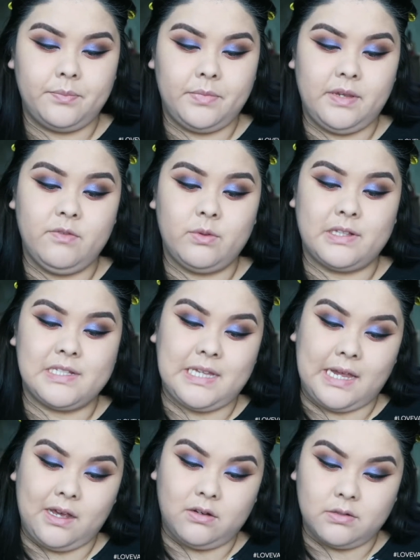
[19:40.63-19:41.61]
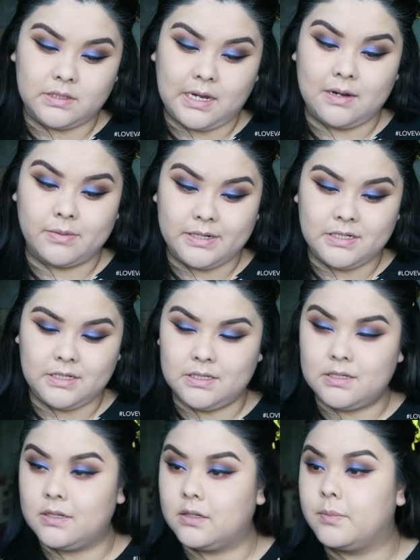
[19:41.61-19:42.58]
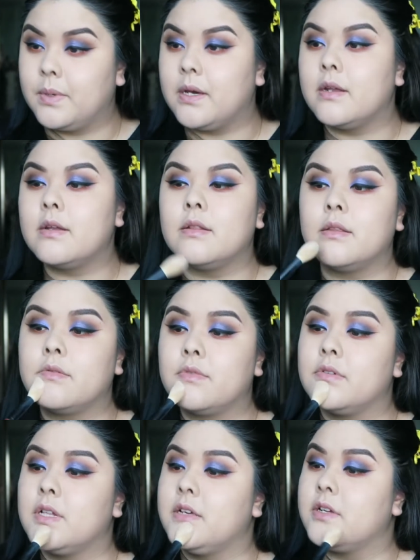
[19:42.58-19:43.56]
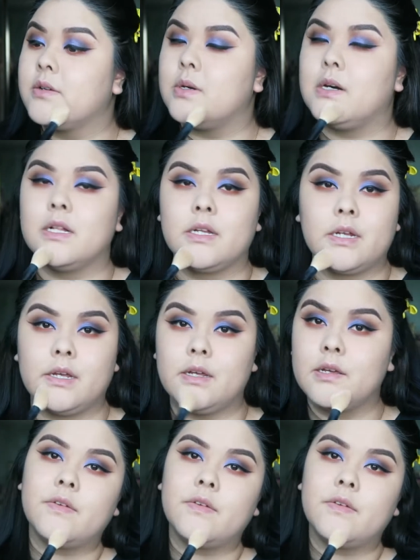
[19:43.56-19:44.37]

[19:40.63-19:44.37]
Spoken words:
Even with the sale, it's kind of pricey still, but they're really good quality.